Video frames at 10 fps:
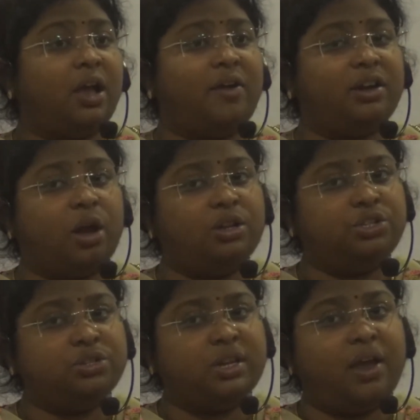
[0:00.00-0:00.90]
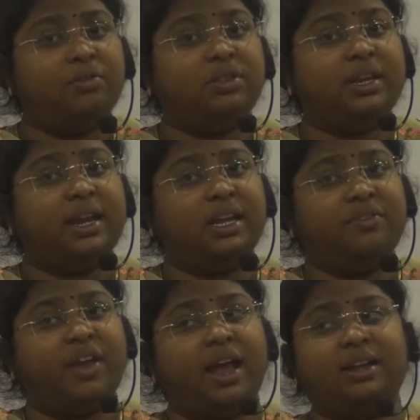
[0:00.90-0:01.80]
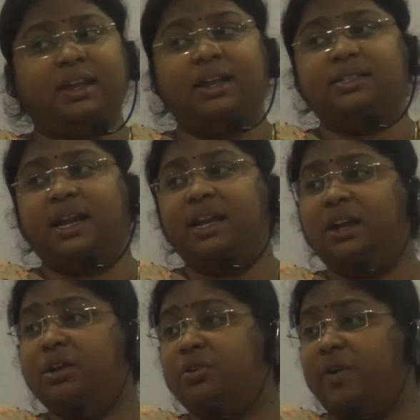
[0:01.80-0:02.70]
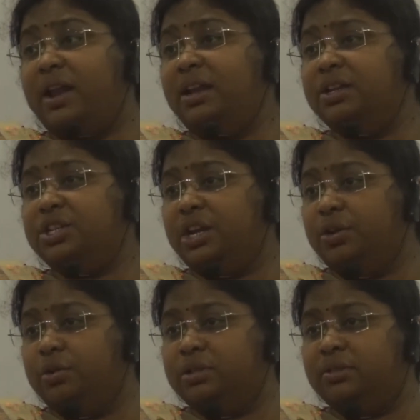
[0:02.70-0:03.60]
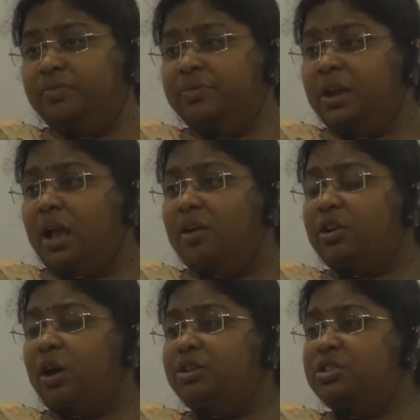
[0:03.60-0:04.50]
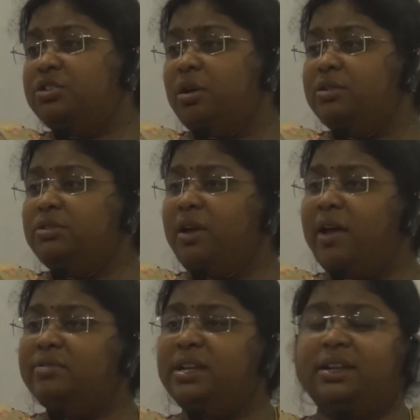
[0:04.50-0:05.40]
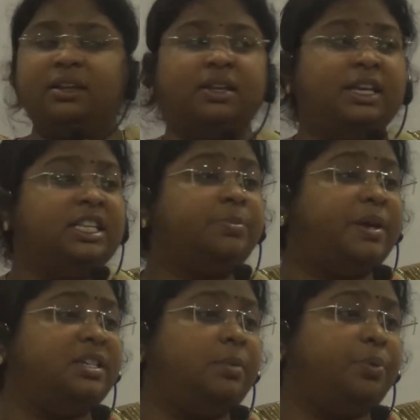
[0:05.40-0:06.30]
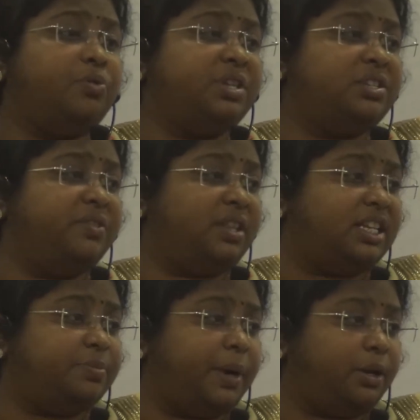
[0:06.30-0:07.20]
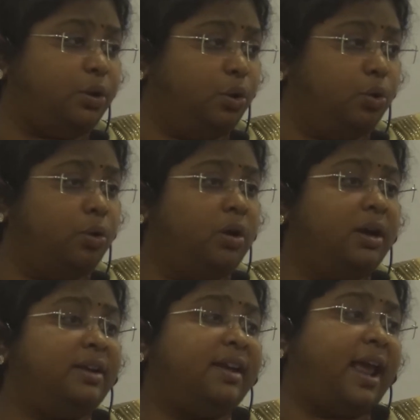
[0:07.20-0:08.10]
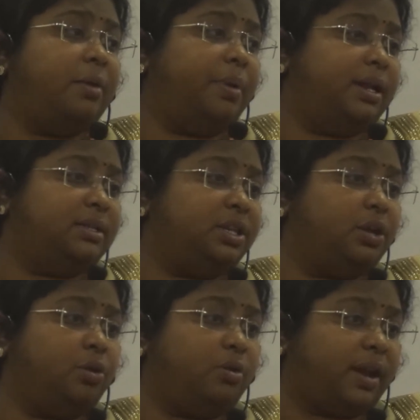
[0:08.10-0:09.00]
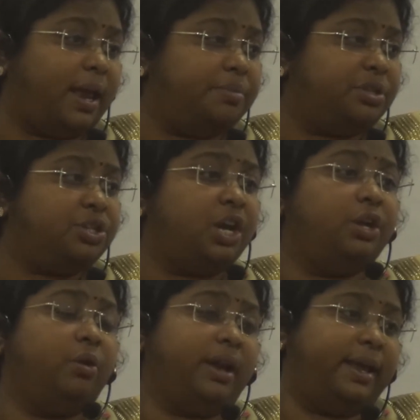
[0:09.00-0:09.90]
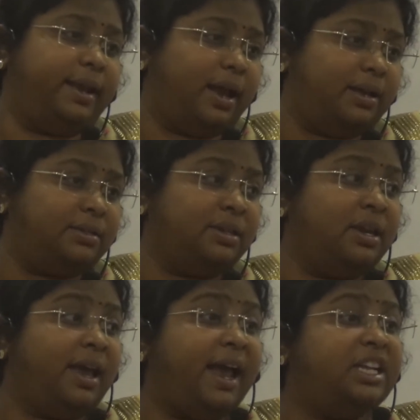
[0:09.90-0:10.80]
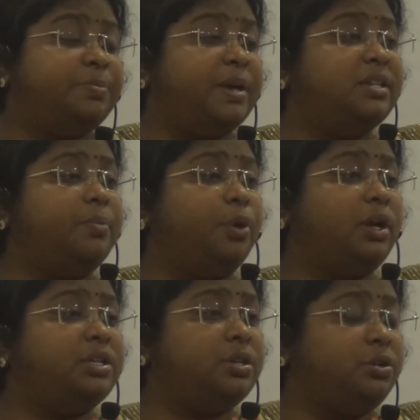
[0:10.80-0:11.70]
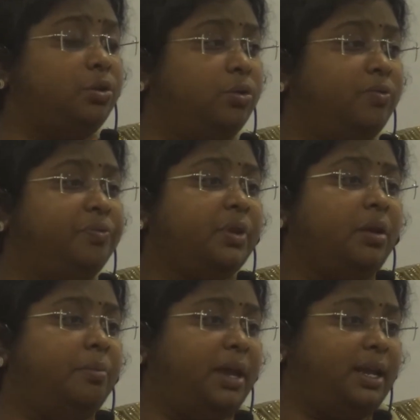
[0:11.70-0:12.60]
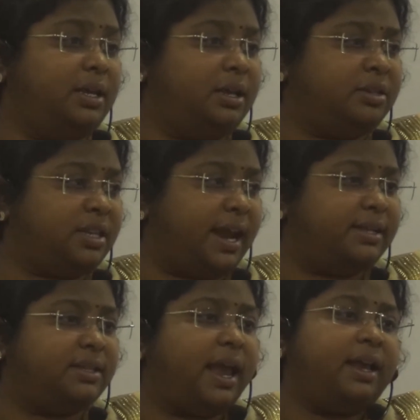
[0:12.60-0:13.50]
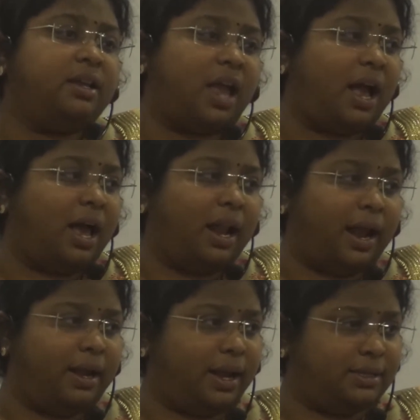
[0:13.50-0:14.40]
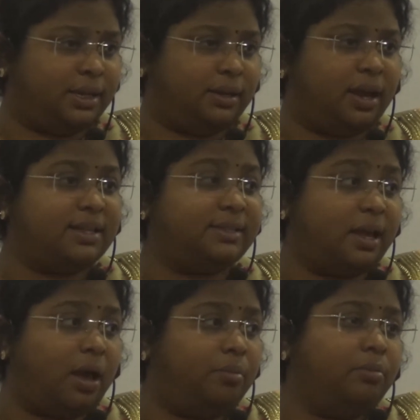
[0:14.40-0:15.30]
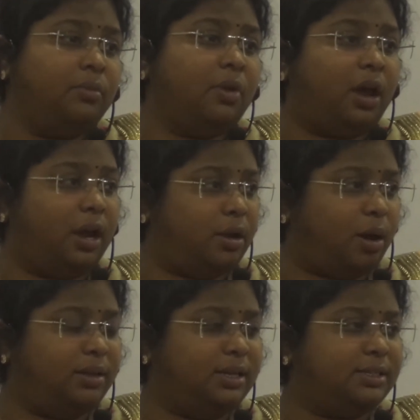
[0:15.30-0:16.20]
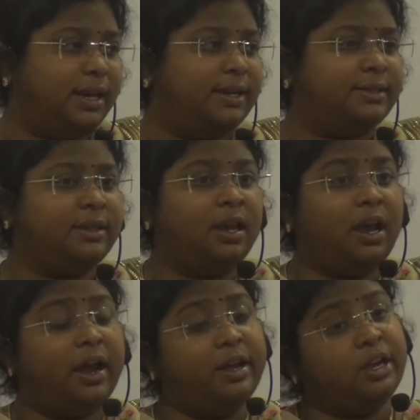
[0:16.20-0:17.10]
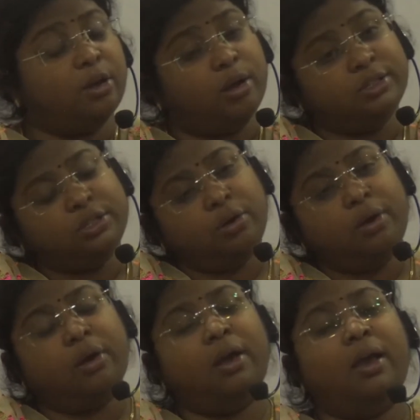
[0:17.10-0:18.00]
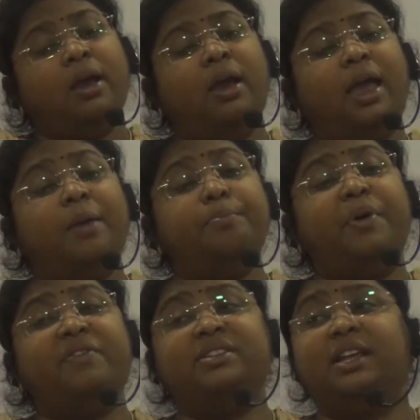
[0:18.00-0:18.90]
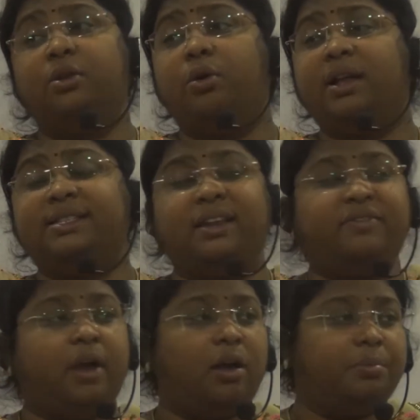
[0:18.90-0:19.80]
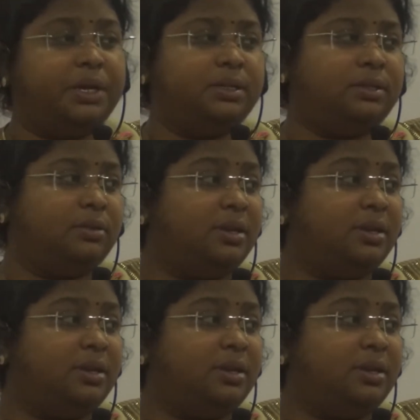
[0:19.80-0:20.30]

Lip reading: Our constitution have 395 articles and 12 schedules. Our constitution also have certain special provisions with respect to tribals, scheduled tribes, scheduled areas, and special protection to many states like Nagaland, etc., Assam and all these states. And it also empowers the local self-governments.